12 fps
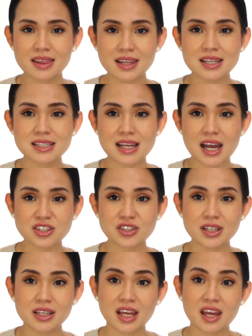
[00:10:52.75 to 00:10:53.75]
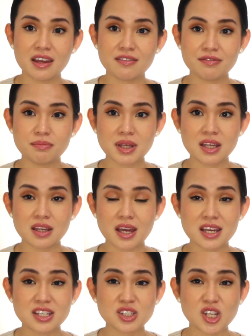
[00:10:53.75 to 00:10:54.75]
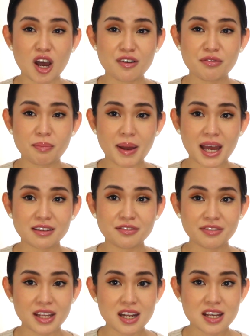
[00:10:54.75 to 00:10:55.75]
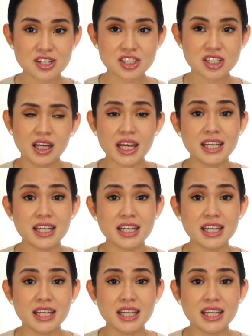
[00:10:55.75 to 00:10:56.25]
this actually gave me a soft matte finish.